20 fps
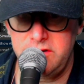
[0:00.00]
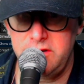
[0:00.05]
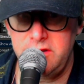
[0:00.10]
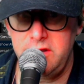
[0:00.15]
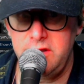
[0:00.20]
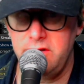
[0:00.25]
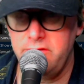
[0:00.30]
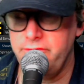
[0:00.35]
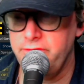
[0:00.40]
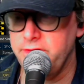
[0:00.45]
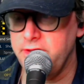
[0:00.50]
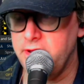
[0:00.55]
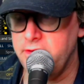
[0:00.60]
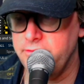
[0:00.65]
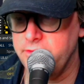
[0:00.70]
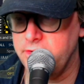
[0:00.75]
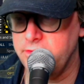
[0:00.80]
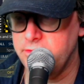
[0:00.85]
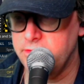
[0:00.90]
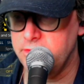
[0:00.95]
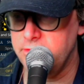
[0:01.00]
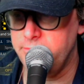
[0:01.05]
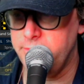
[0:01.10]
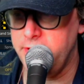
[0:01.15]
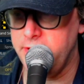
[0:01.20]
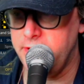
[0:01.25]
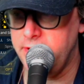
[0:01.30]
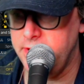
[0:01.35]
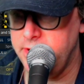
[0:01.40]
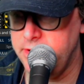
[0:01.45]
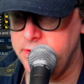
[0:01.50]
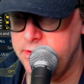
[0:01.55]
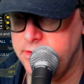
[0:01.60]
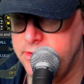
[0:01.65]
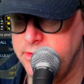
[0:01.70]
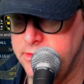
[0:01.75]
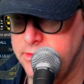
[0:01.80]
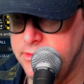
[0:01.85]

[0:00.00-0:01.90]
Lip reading: carefully out of the corner of my eye here.